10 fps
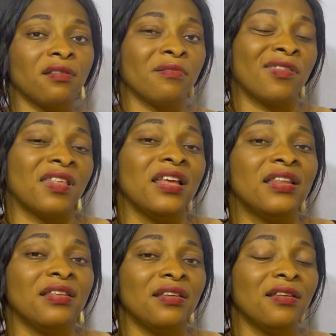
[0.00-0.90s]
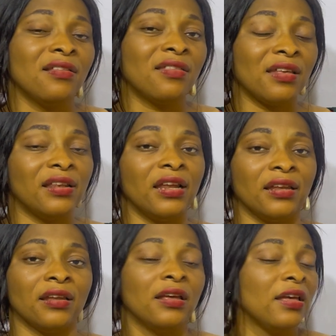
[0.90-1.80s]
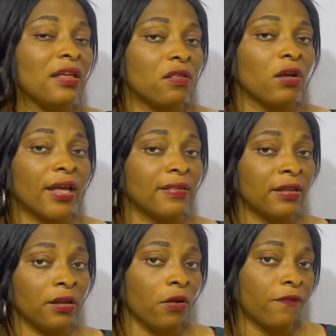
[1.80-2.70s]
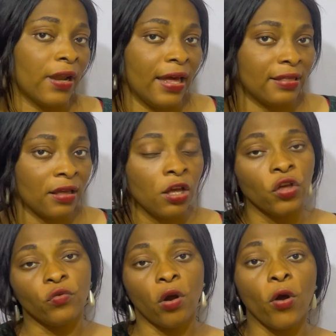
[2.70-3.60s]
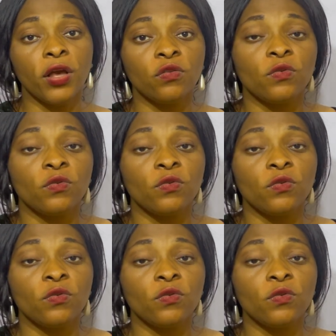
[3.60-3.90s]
seedling is not getting enough light, you're going to